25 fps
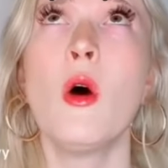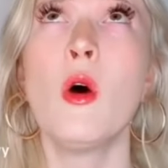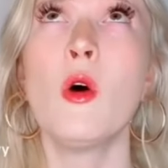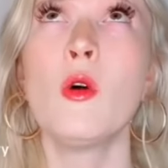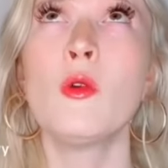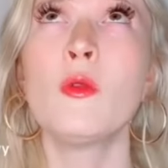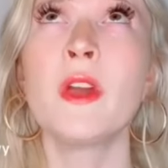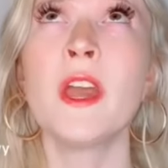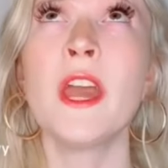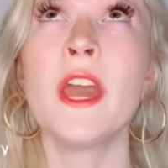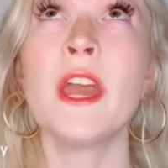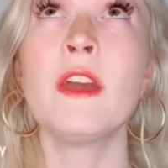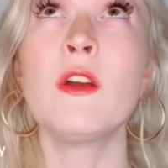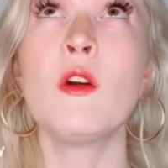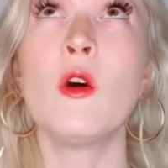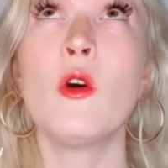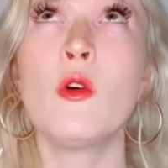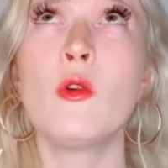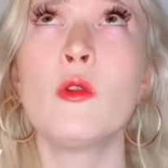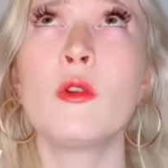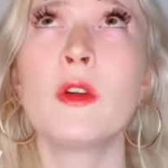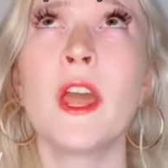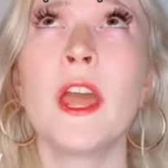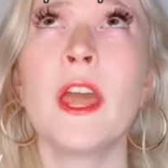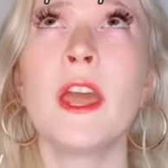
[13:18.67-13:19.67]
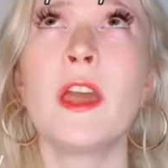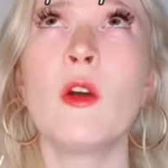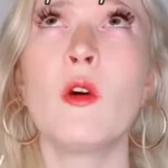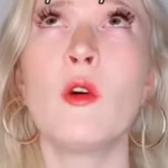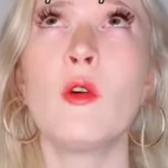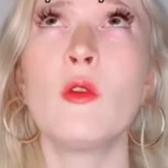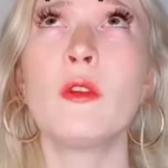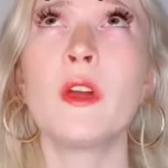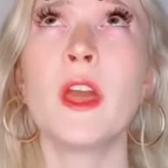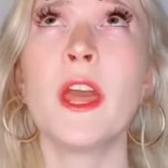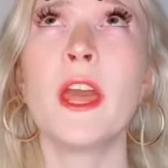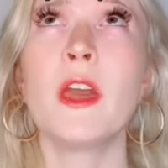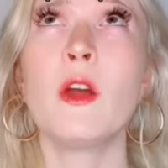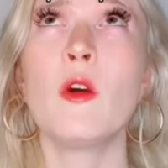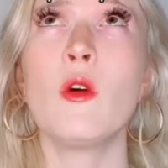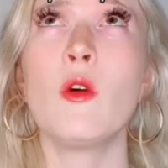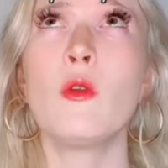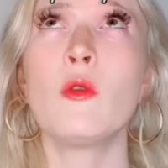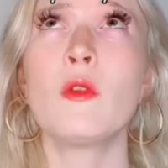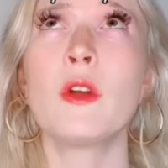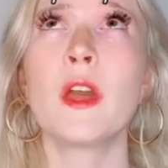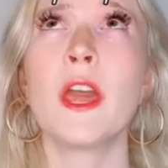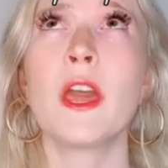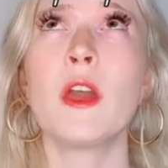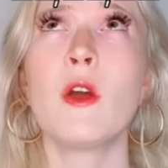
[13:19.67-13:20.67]
Okay, okay, okay,
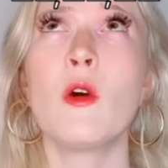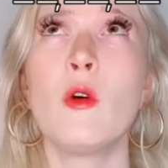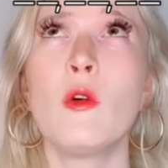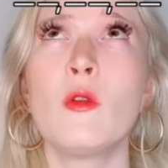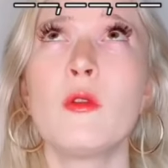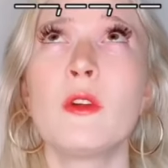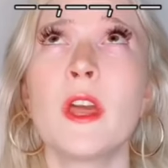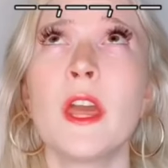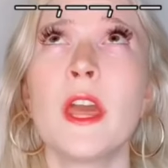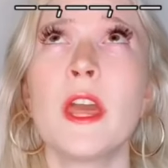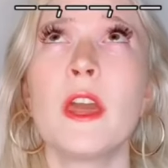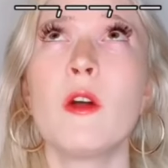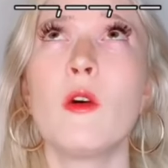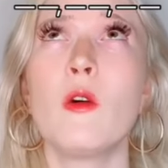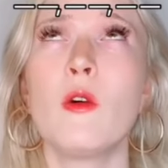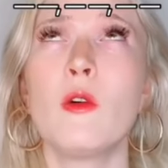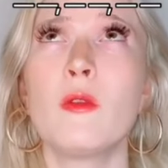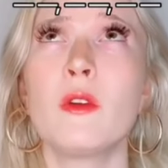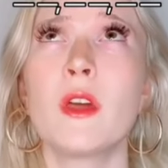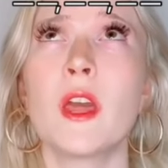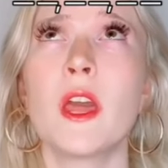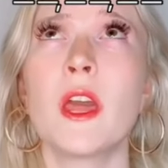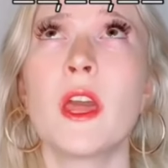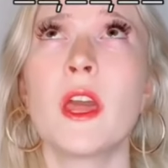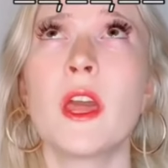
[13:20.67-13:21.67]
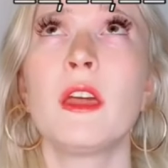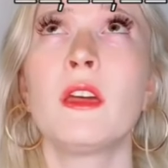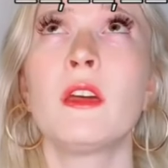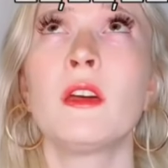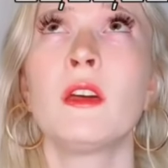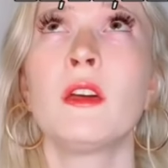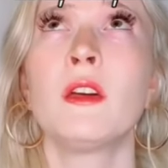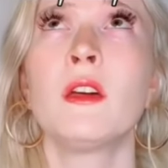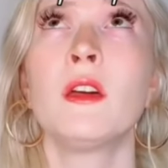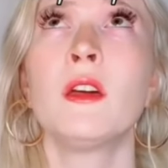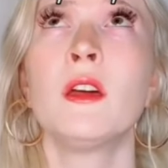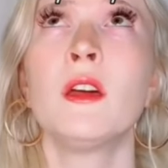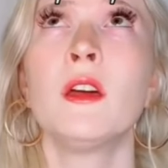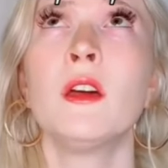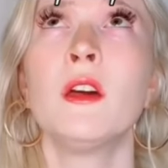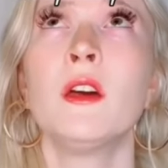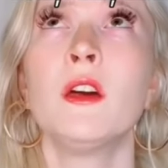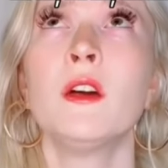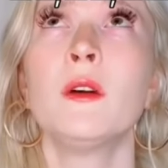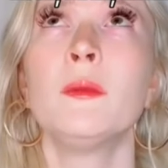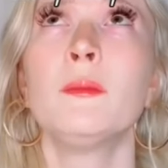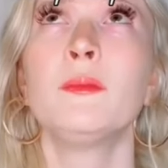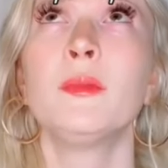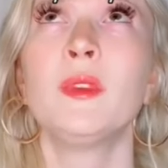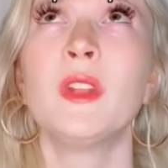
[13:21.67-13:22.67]
okay, okay, okay.
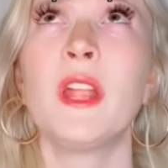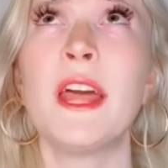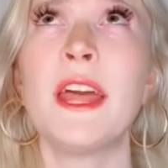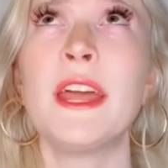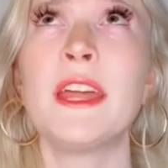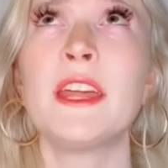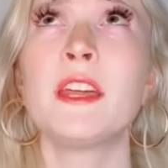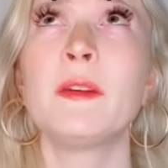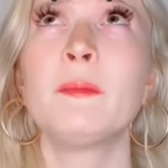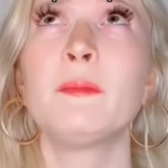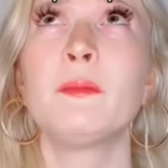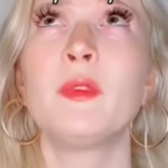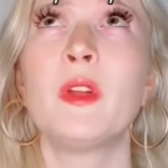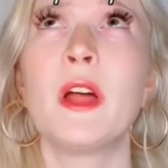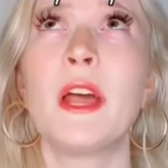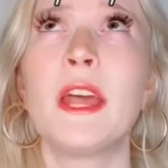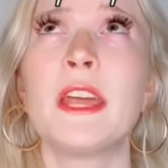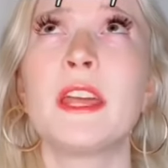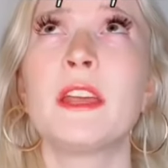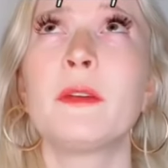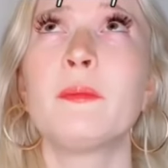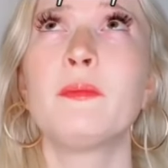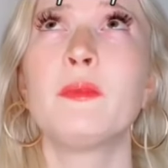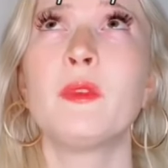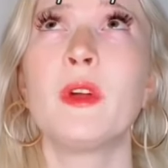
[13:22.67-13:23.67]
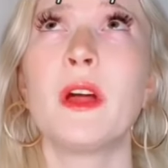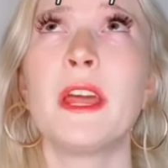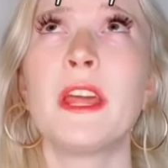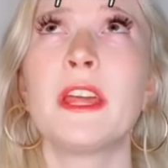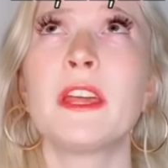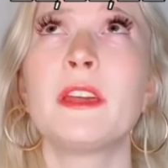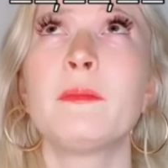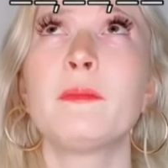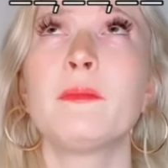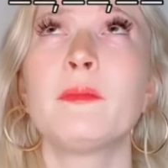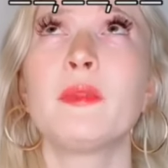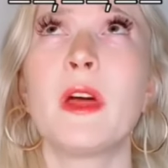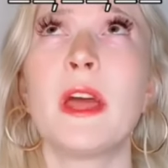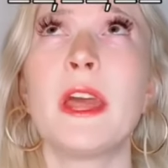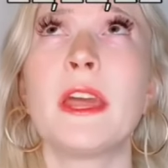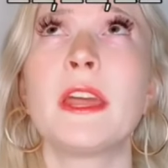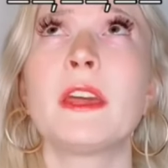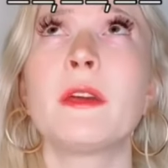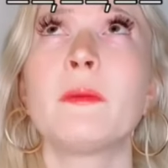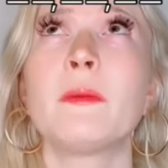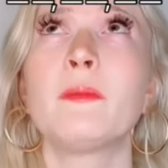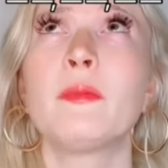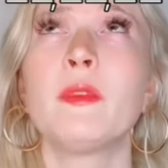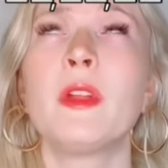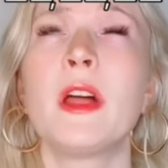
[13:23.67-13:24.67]
Blank, blank, blank,
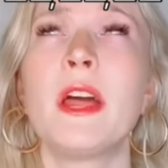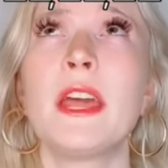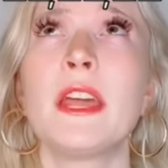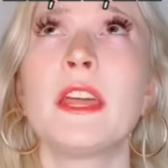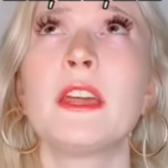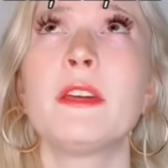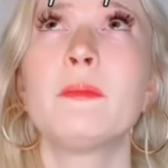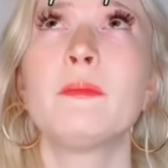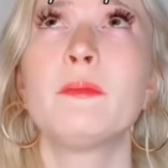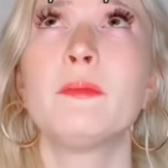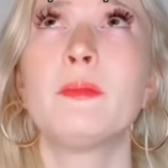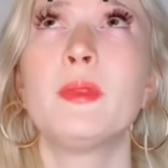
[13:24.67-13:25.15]
blank, blank,